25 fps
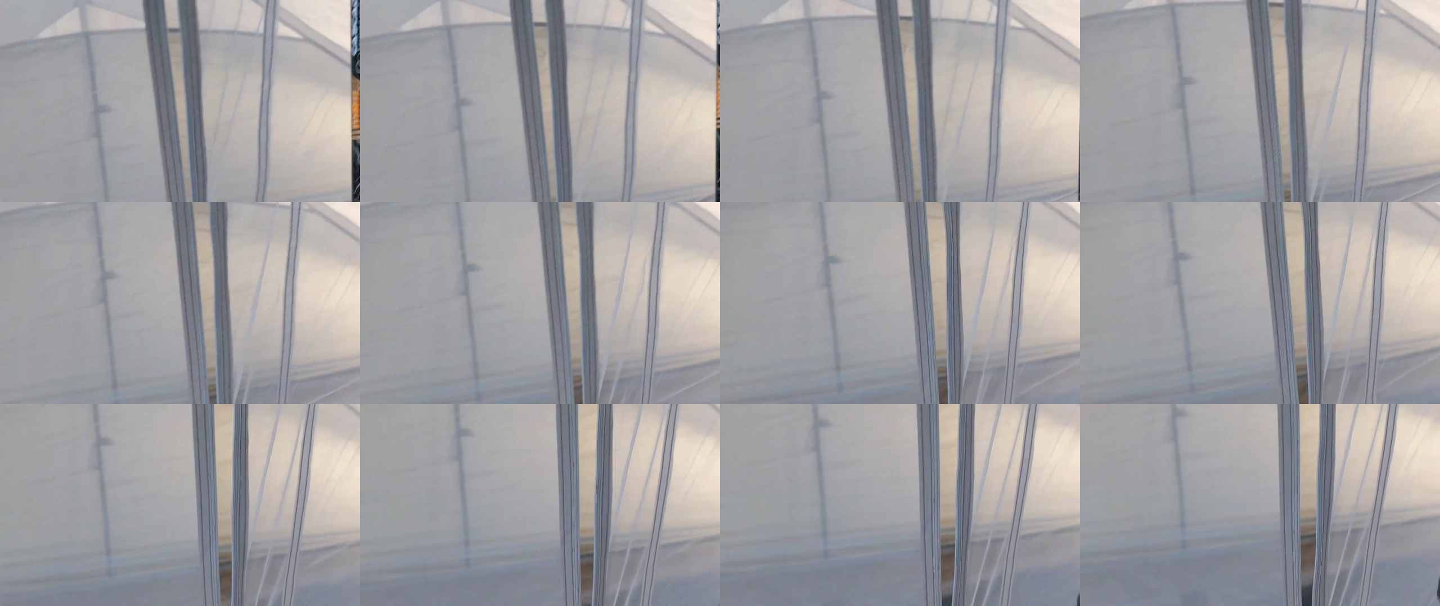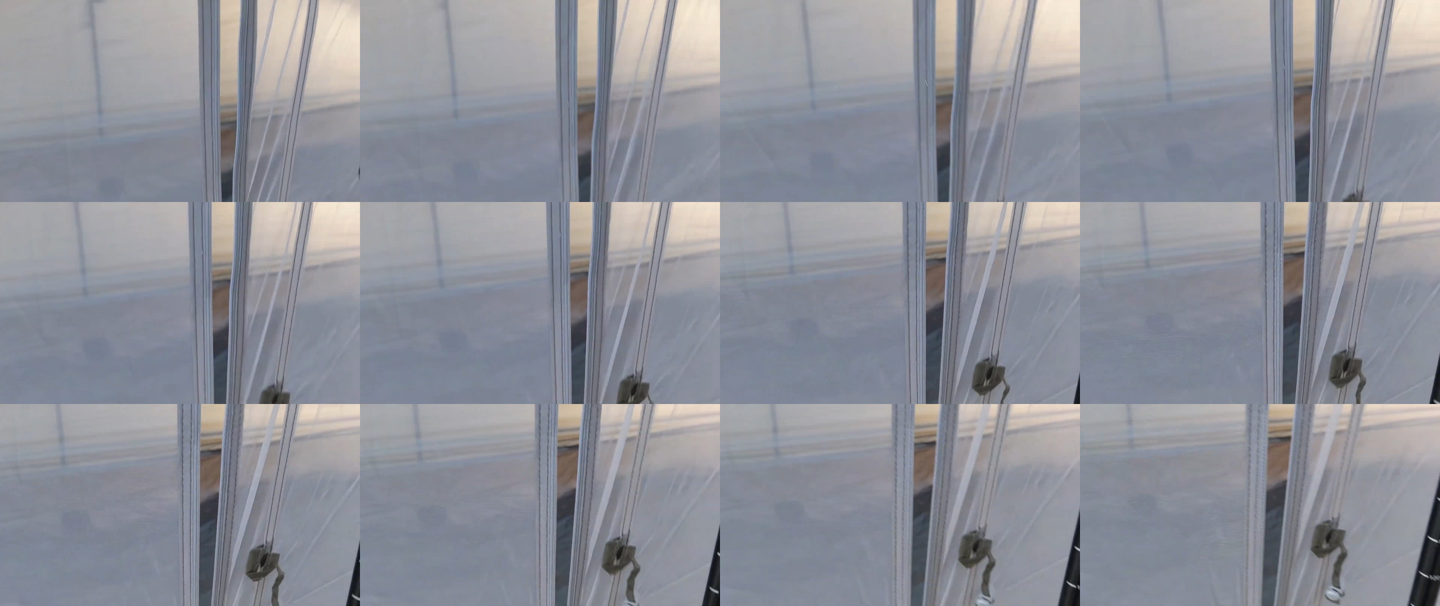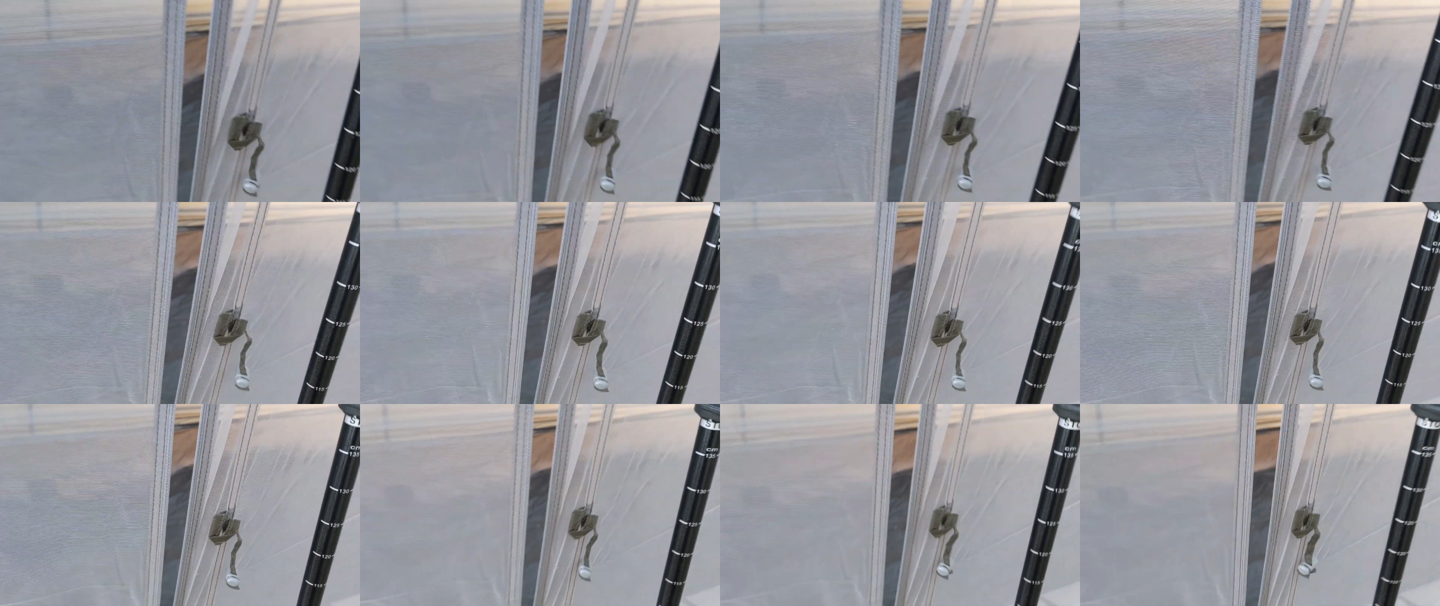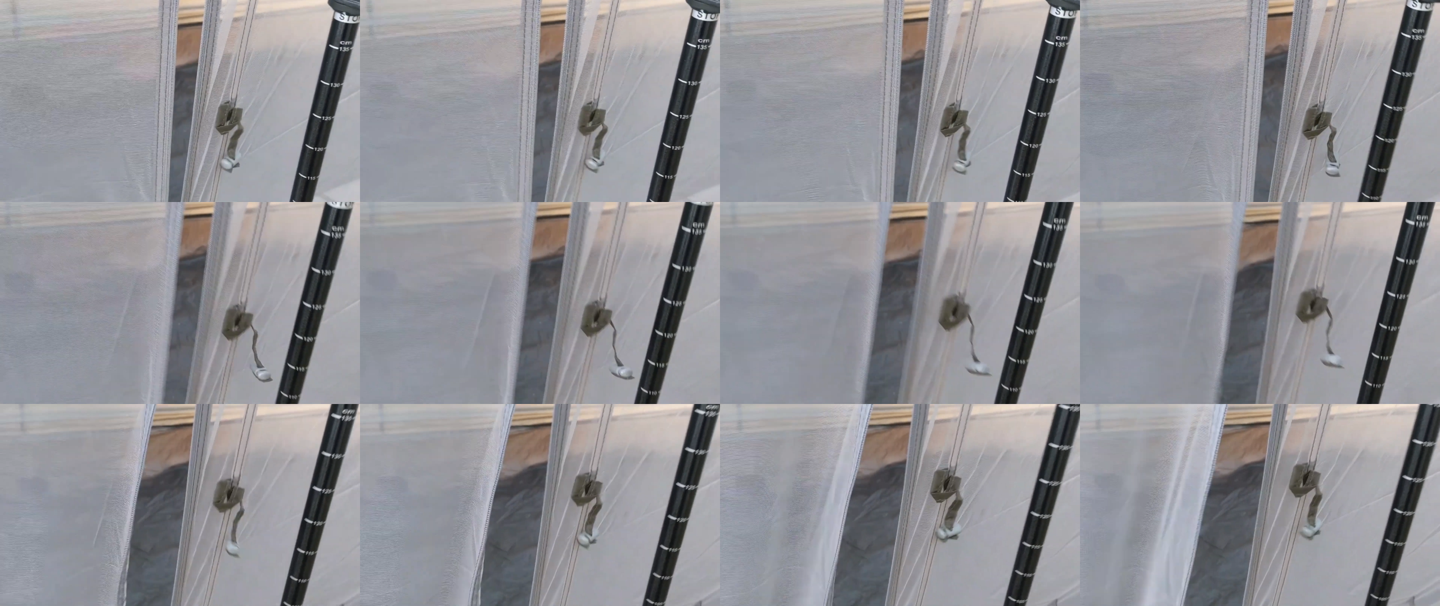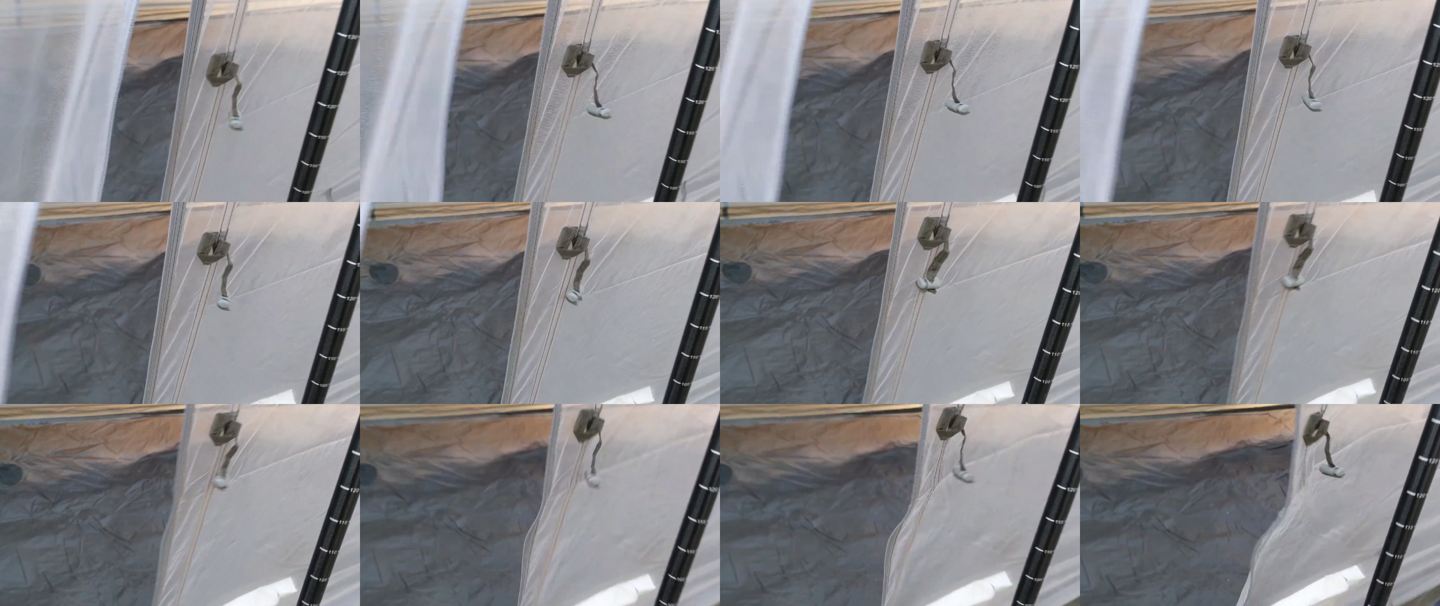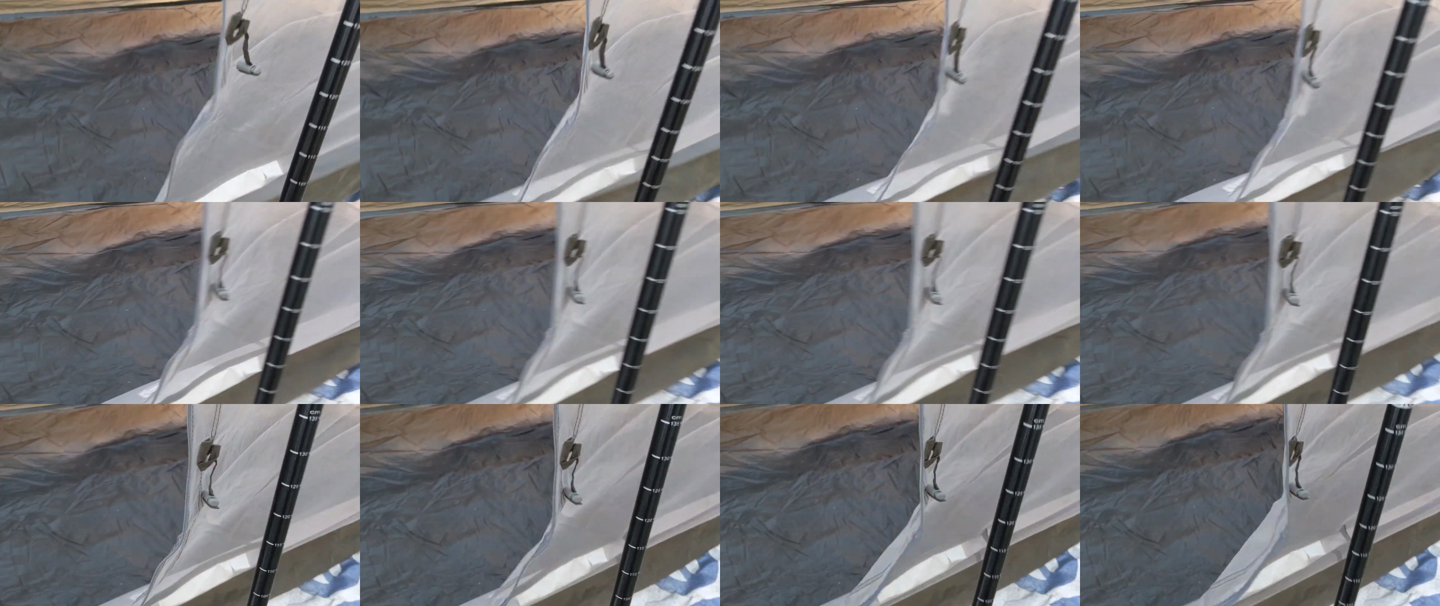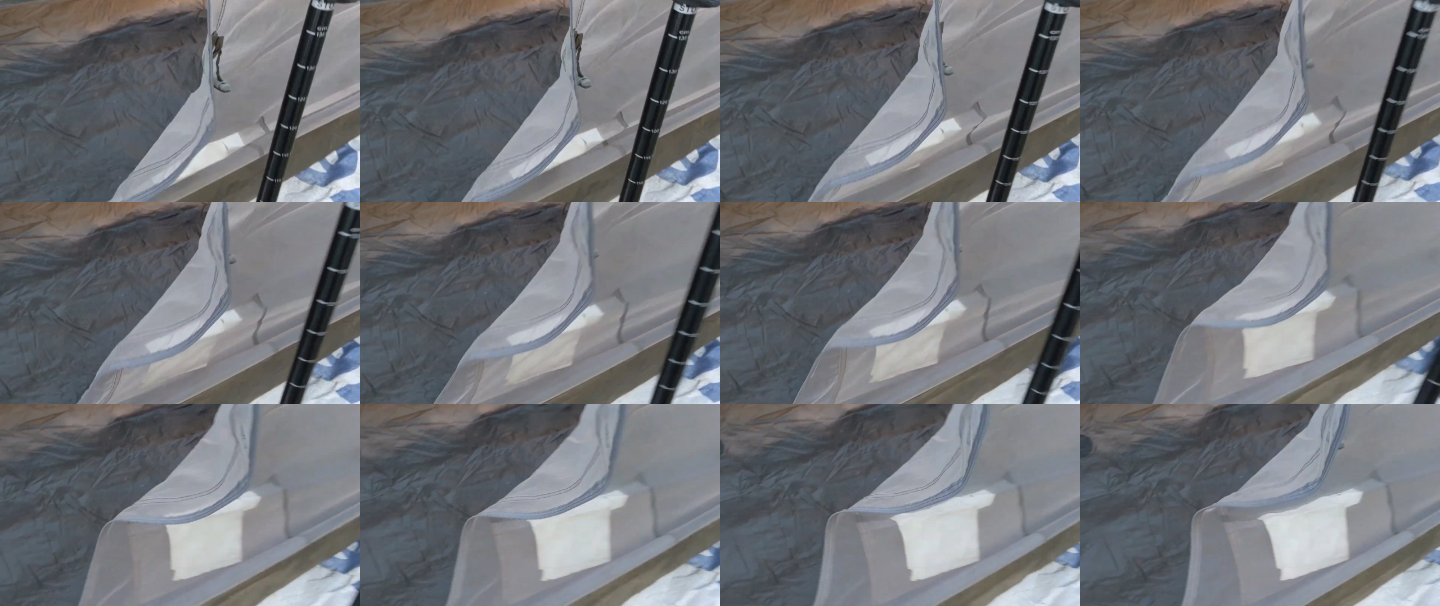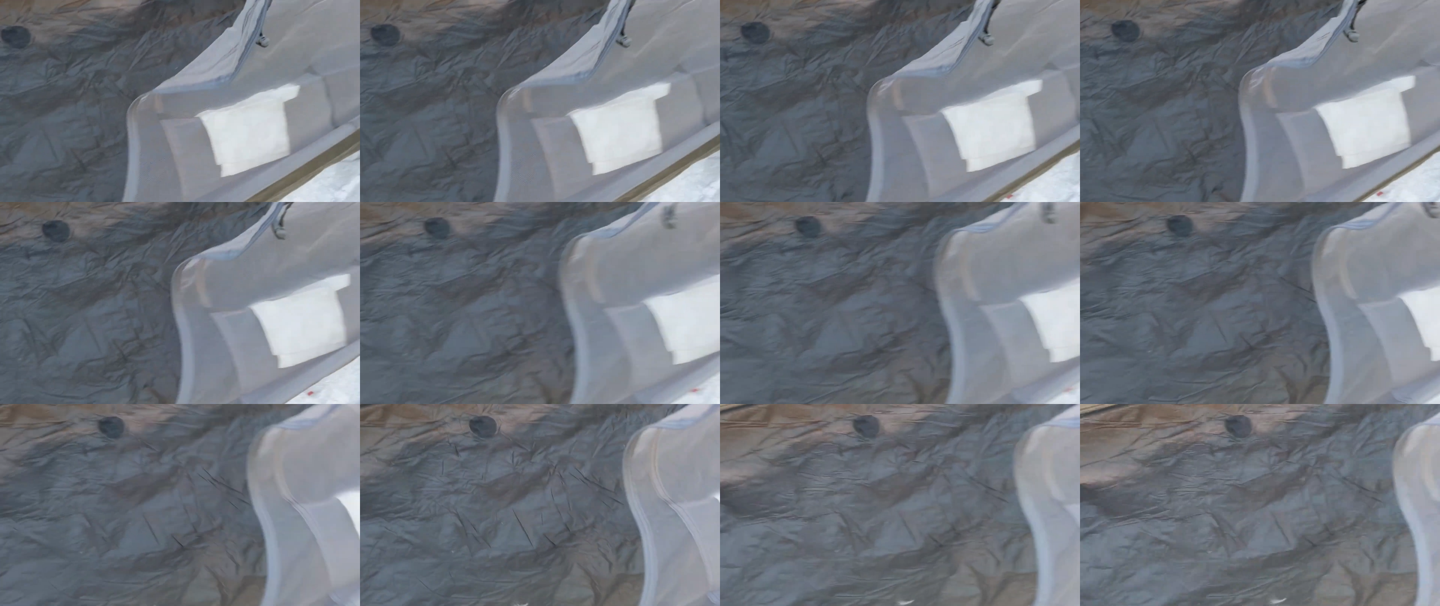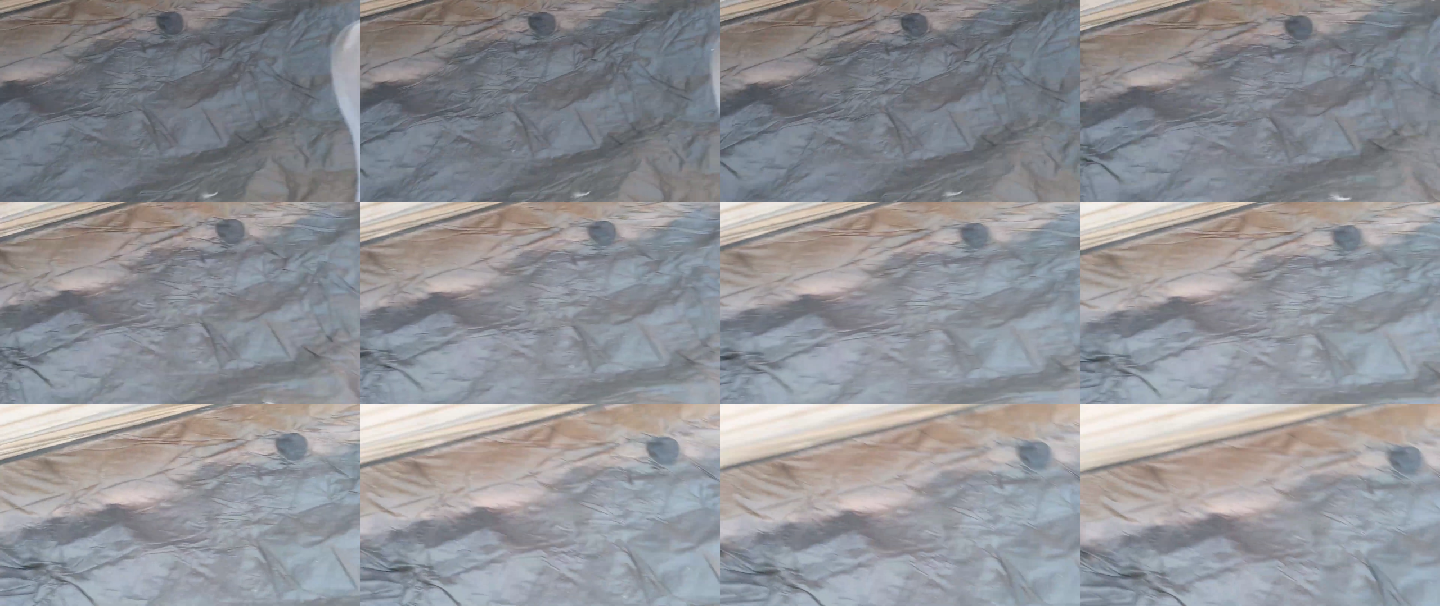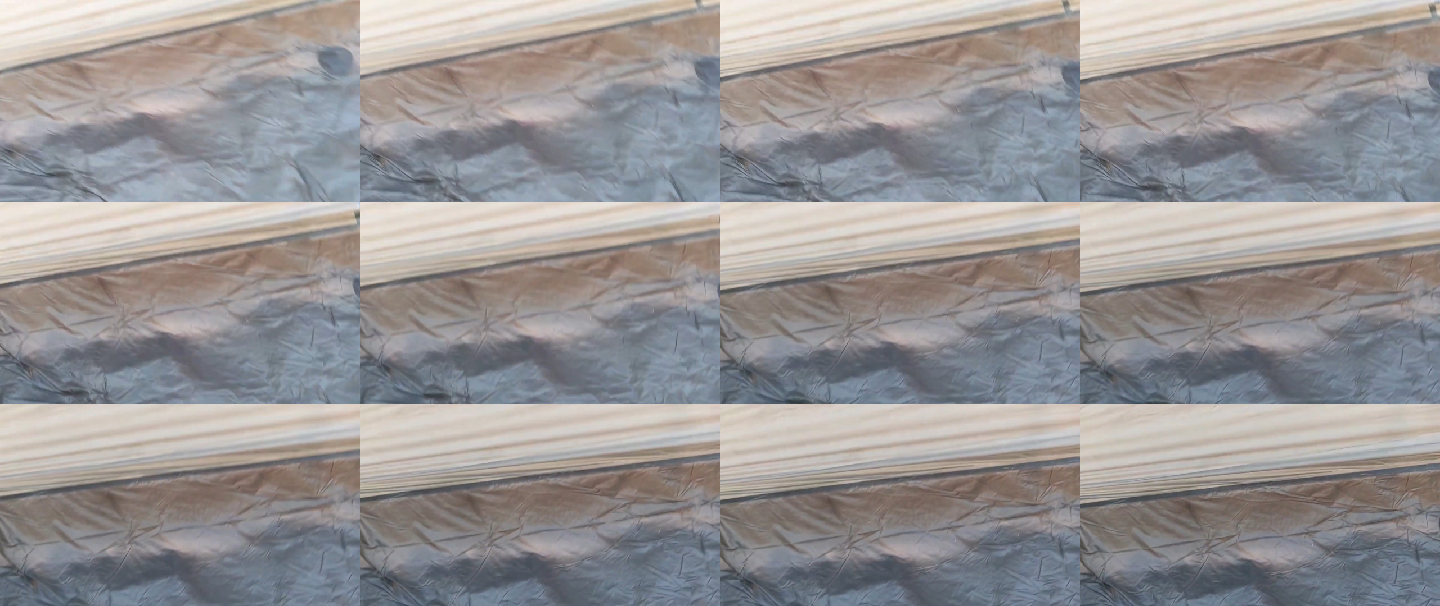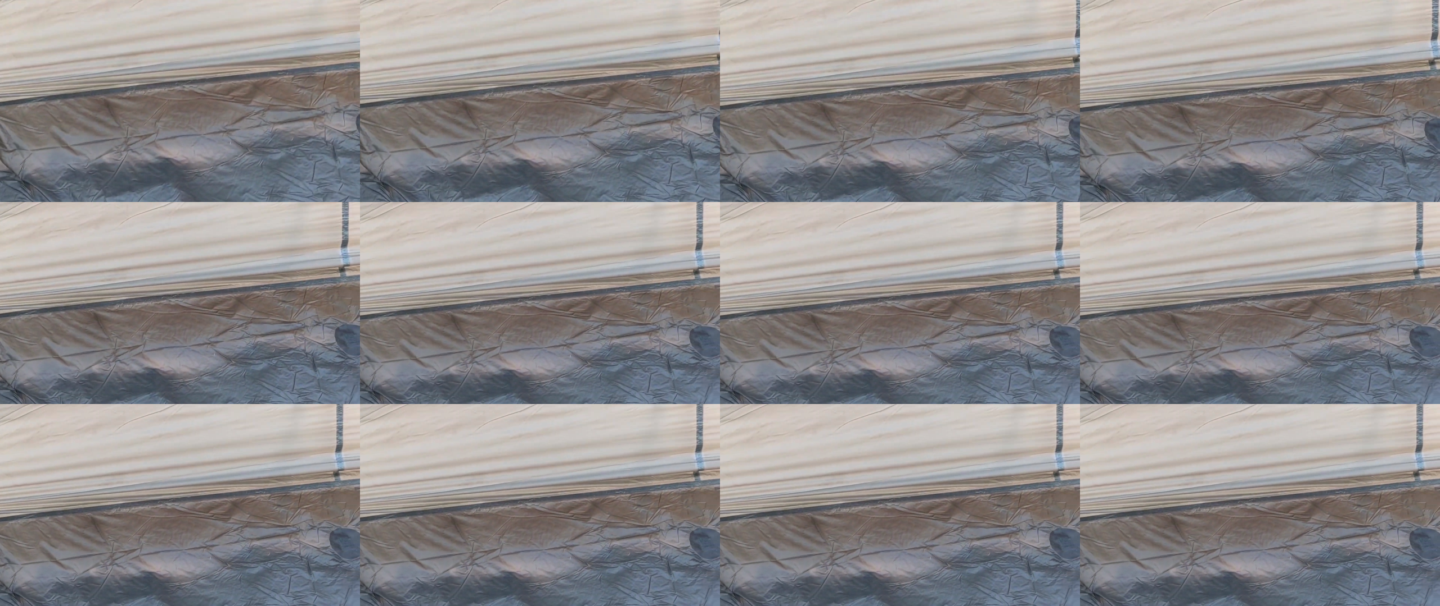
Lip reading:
[unreadable: no face in view]